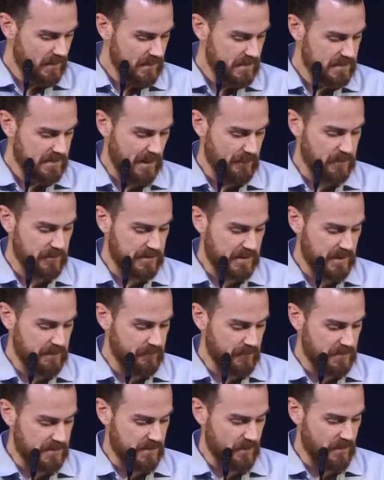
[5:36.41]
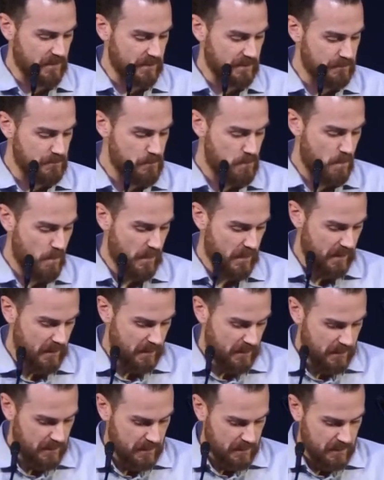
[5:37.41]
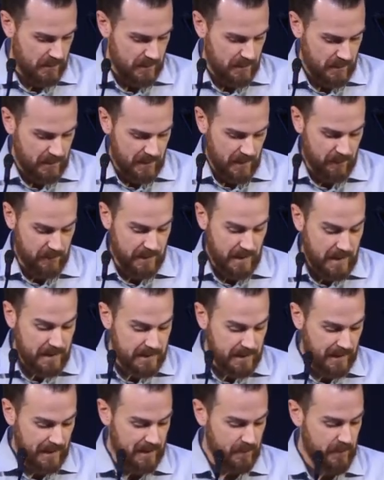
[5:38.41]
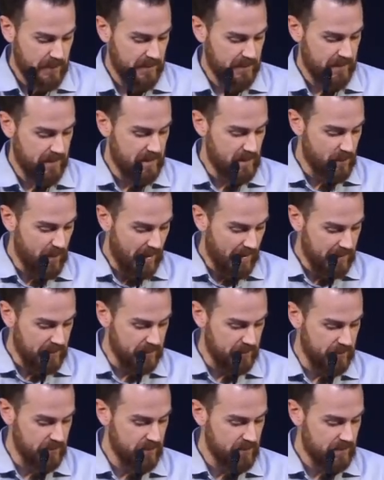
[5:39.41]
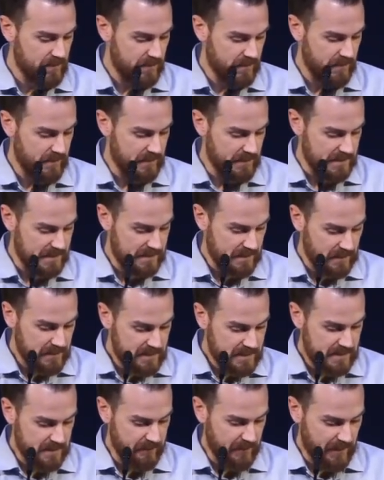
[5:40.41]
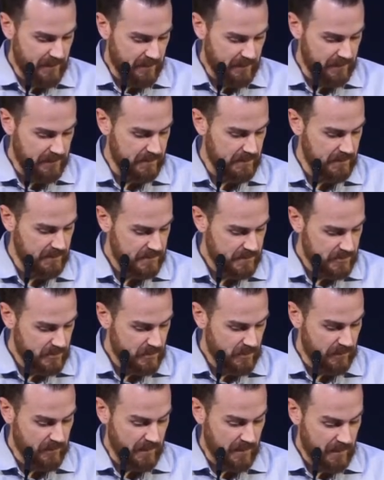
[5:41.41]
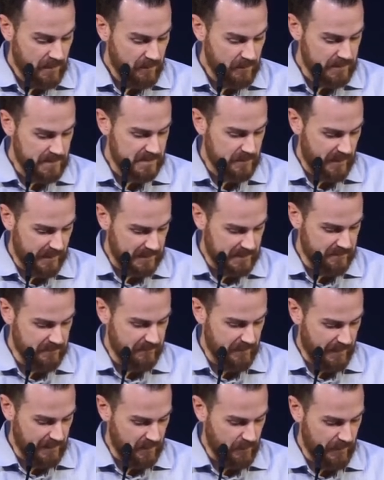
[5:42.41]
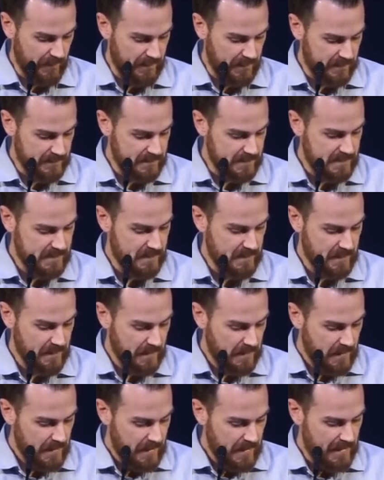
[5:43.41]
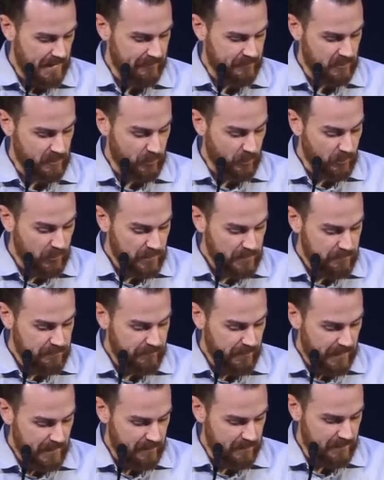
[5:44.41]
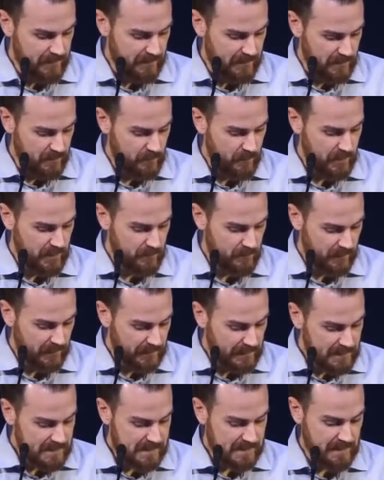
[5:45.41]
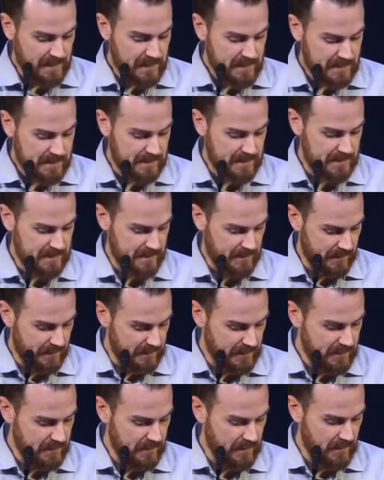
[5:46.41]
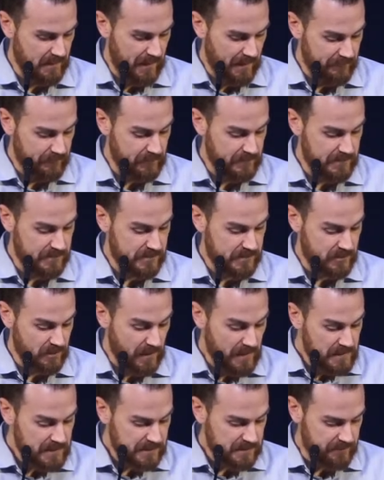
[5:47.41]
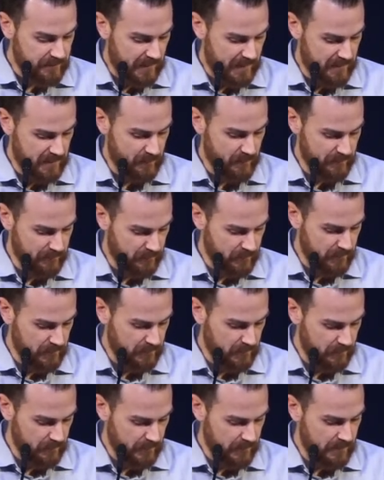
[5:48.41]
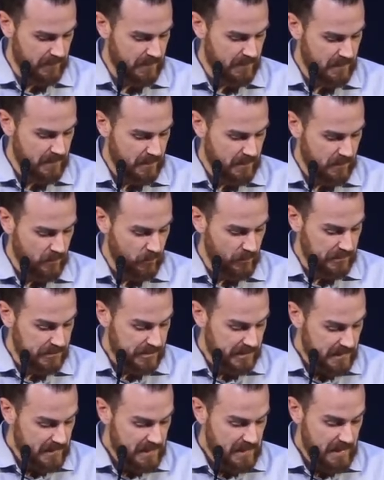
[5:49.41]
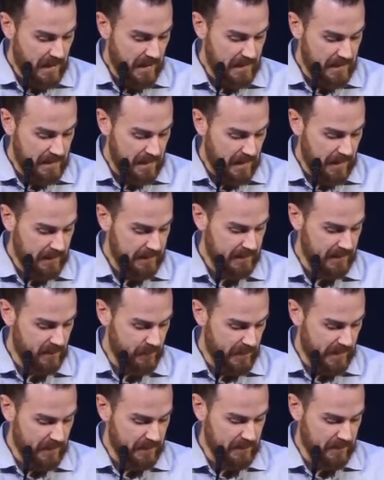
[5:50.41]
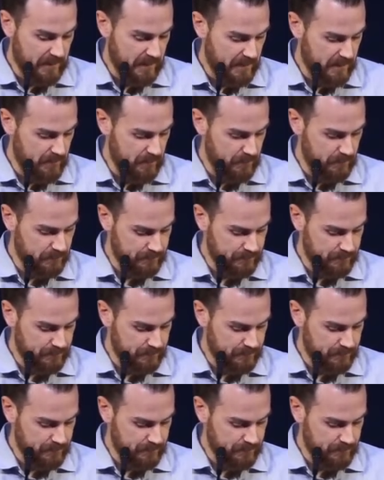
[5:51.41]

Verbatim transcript: Chapter 10, verse 1. Now Nadab and Abihu, the sons of Aaron, took their respective fire pans, and after putting fire in them, placed incense on it and offered strange fire before the Lord, which he had not commanded them.